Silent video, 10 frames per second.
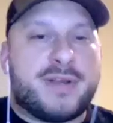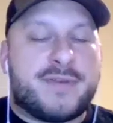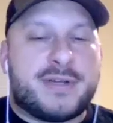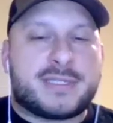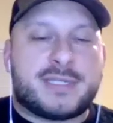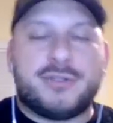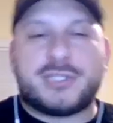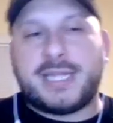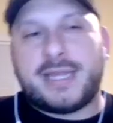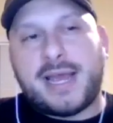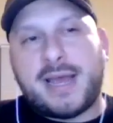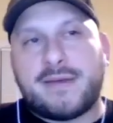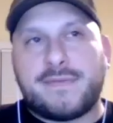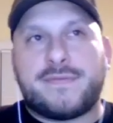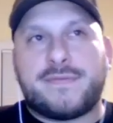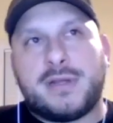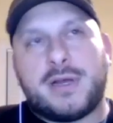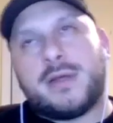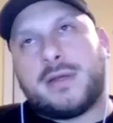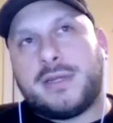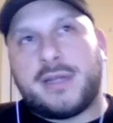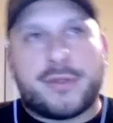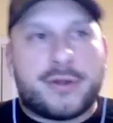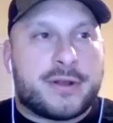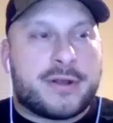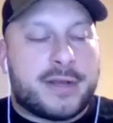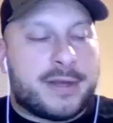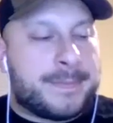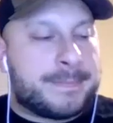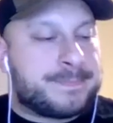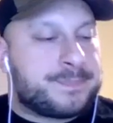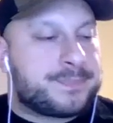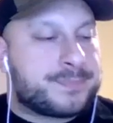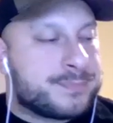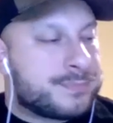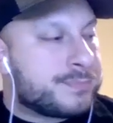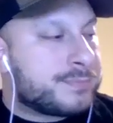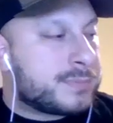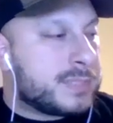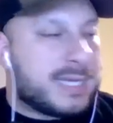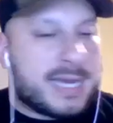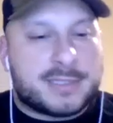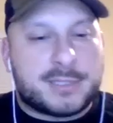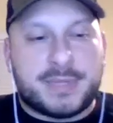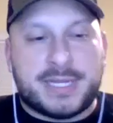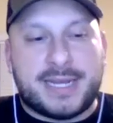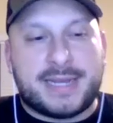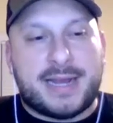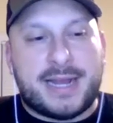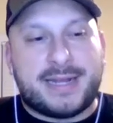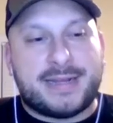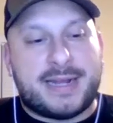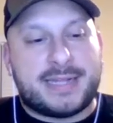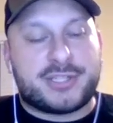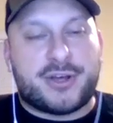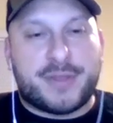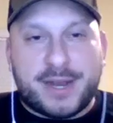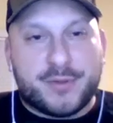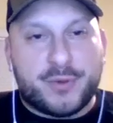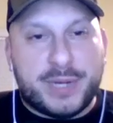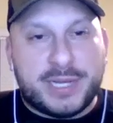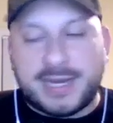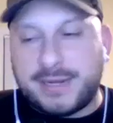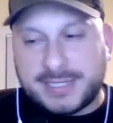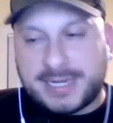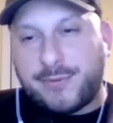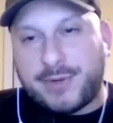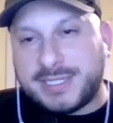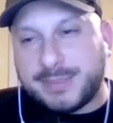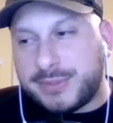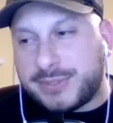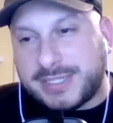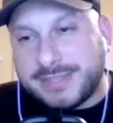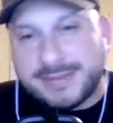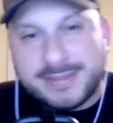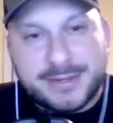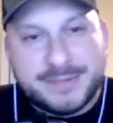of us. Usually they have another guest, but like I saw that on the wheel and I was like, I want Deep Blue Sea. So